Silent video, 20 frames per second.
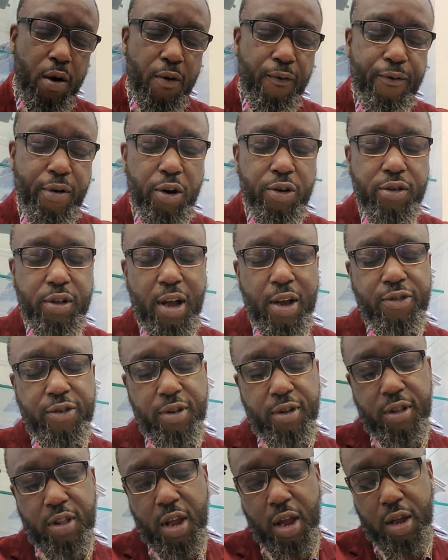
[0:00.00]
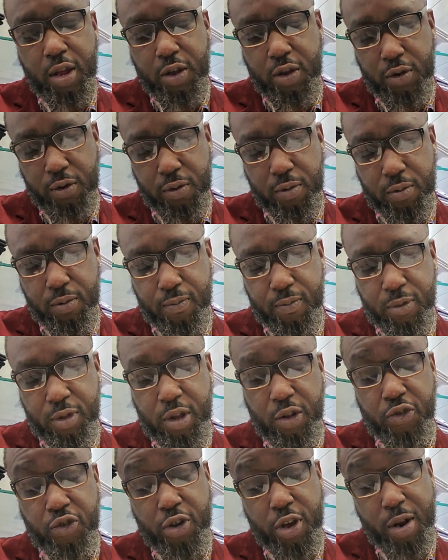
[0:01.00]
First, I should thank you,
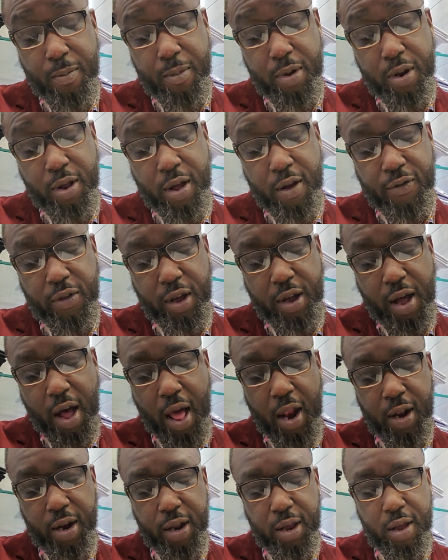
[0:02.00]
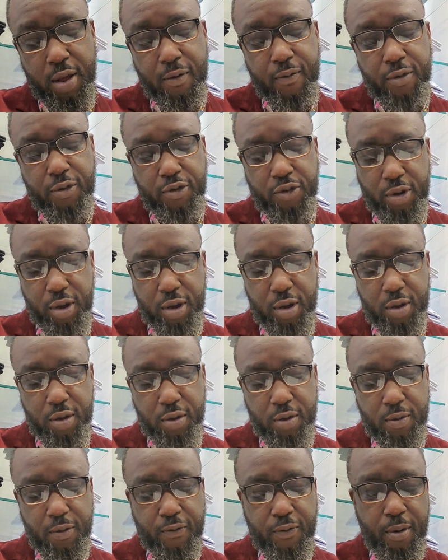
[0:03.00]
the gentlemen of the colony of Virginia,
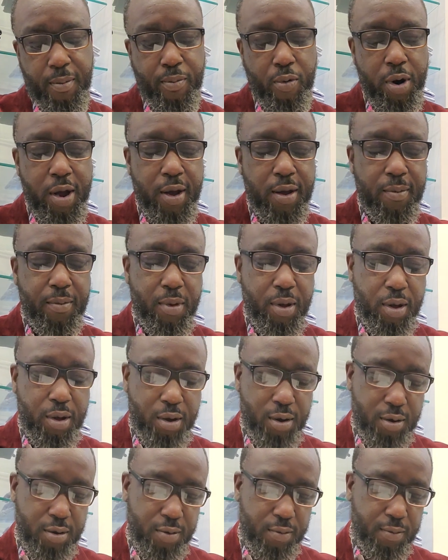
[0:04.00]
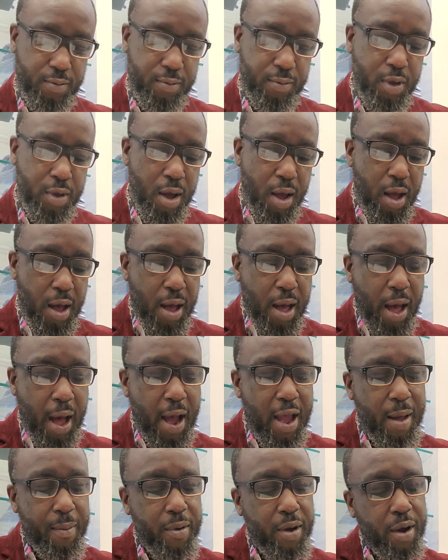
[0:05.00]
for bringing me here.
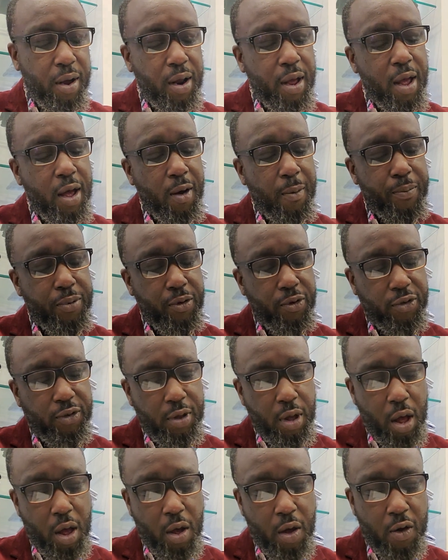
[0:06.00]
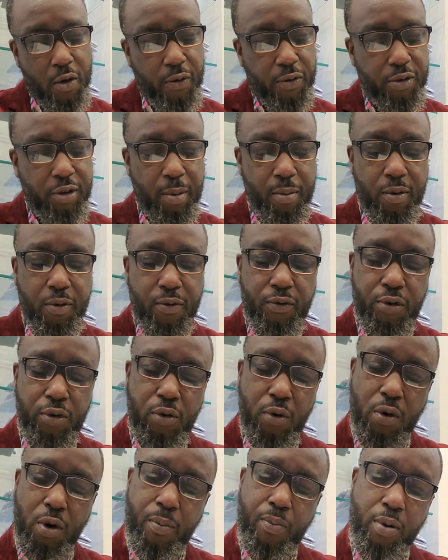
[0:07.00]
I am here to help you solve some of
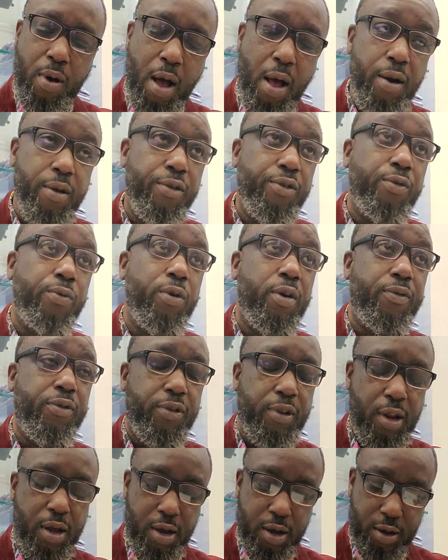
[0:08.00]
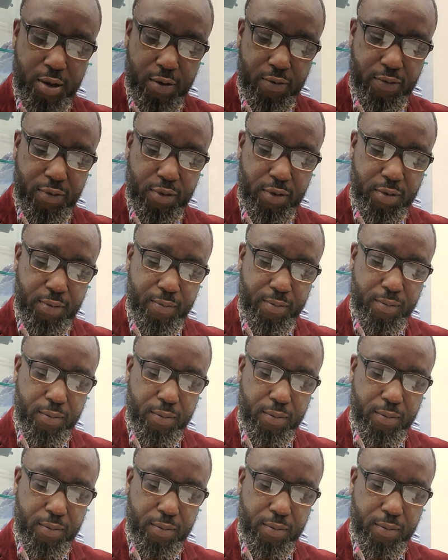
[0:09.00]
your problems with slaves.